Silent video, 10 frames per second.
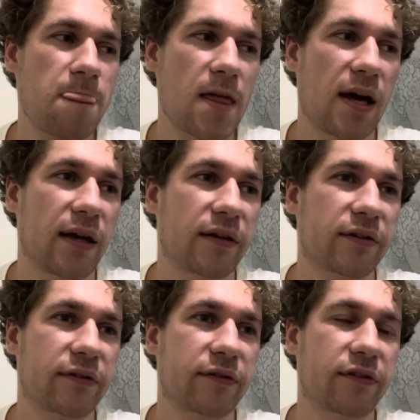And
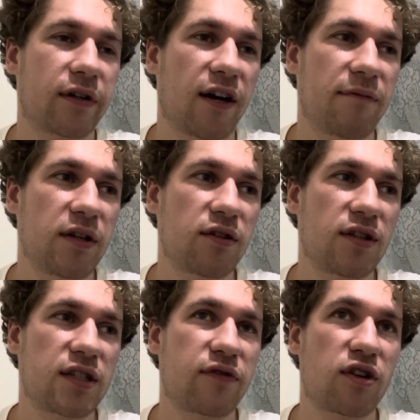I've been doing
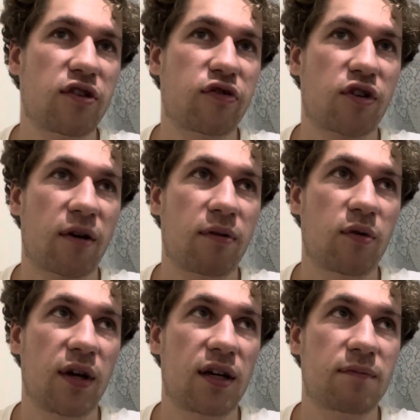these videos for a couple of
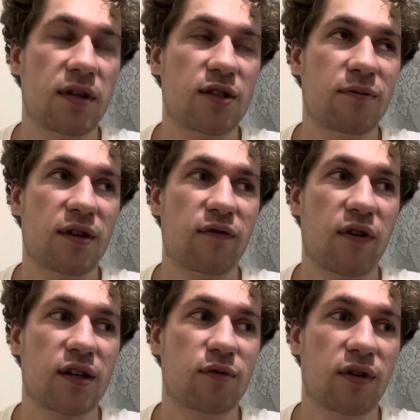weeks, but this will be the
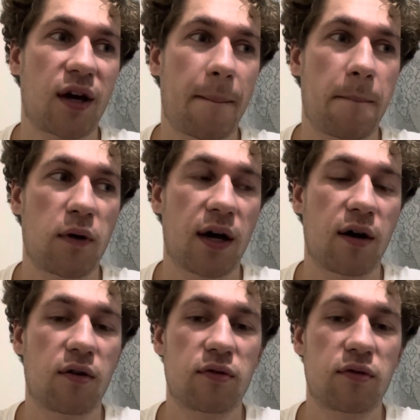first one that I've put out.